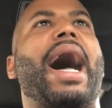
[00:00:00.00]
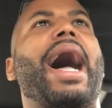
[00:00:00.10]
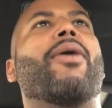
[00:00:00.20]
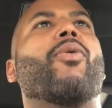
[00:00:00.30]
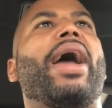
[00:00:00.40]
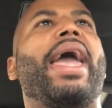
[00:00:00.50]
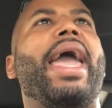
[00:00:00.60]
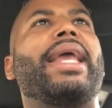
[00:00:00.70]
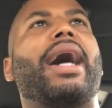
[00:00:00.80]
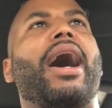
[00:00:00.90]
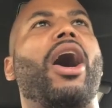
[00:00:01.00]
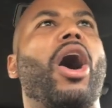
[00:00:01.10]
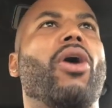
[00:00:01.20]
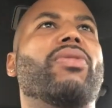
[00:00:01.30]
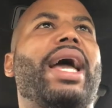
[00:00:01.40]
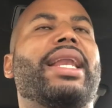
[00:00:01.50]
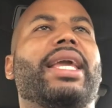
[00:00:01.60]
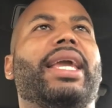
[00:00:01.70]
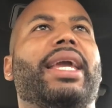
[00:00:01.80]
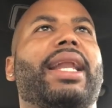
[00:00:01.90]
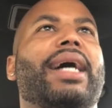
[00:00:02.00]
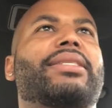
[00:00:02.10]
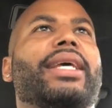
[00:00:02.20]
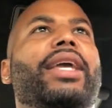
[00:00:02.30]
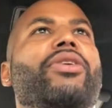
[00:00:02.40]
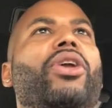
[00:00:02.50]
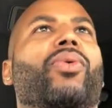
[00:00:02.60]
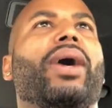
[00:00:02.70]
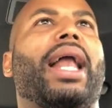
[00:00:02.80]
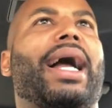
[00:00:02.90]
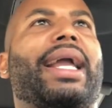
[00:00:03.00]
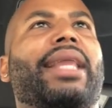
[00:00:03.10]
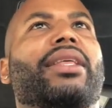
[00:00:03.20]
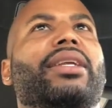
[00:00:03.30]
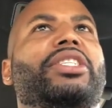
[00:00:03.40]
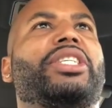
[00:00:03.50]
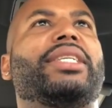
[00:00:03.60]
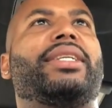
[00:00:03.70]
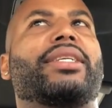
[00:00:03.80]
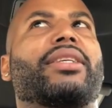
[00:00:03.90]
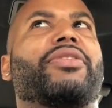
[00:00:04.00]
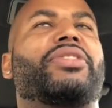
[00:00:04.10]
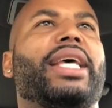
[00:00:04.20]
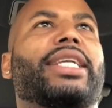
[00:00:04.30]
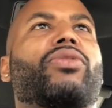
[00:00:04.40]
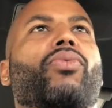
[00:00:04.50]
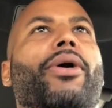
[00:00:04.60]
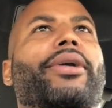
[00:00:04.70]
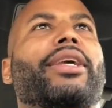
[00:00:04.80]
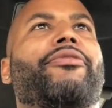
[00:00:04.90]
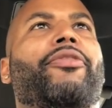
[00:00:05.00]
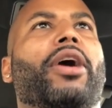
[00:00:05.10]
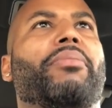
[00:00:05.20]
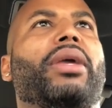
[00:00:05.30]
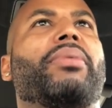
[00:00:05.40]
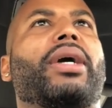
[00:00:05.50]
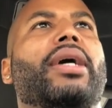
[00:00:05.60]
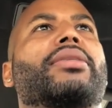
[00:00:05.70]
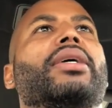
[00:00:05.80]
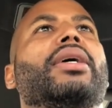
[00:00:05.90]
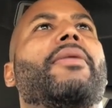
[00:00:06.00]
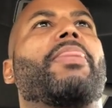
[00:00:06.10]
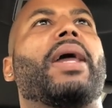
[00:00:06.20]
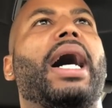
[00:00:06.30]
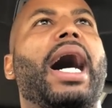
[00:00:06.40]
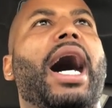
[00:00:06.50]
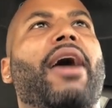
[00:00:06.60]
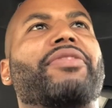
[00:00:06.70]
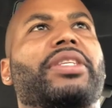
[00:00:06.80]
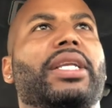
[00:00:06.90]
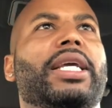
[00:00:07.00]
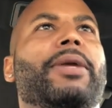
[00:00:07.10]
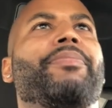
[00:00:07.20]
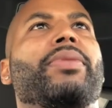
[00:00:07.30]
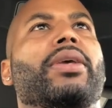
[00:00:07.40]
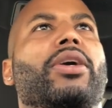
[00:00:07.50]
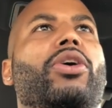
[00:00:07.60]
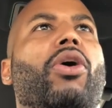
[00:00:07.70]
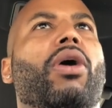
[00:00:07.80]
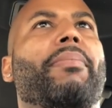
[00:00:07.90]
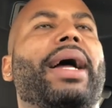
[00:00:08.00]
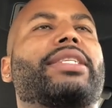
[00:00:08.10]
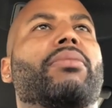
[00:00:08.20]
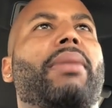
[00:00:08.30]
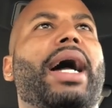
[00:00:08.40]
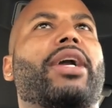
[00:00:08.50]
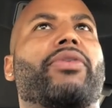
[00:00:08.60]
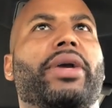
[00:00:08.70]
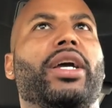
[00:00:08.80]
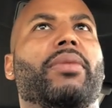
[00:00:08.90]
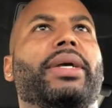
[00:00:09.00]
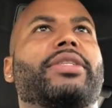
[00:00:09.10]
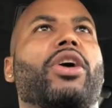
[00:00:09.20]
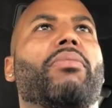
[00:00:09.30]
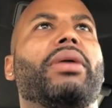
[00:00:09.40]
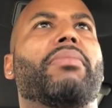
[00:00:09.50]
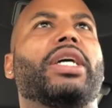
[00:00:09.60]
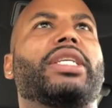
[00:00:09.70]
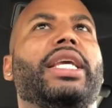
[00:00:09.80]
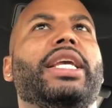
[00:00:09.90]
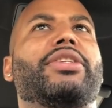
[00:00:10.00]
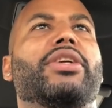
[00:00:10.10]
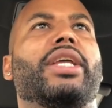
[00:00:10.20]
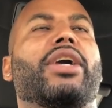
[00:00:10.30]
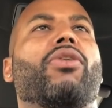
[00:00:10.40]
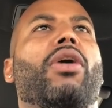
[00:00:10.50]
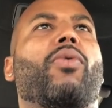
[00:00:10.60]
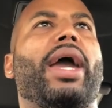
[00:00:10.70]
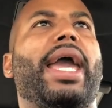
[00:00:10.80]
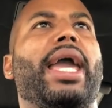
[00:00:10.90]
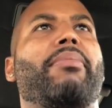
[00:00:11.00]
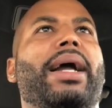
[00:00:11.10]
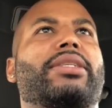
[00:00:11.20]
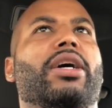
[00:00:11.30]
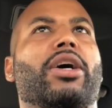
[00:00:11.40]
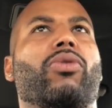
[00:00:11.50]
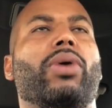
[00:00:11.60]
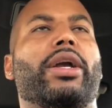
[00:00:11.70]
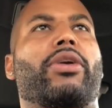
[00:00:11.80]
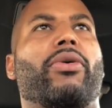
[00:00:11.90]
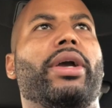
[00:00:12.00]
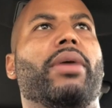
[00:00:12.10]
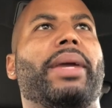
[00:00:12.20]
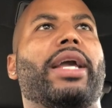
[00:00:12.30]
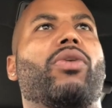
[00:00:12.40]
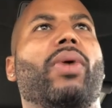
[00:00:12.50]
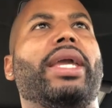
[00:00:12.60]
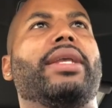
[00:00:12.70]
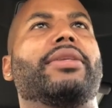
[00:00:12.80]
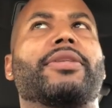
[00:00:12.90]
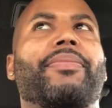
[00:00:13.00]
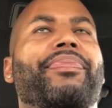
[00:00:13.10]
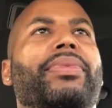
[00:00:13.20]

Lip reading: I weighed all that in. I said, you know what? I got the logistics of sex working for me, because obviously, going back to my crib, it's gonna be much easier than going way back to her crib in Queens.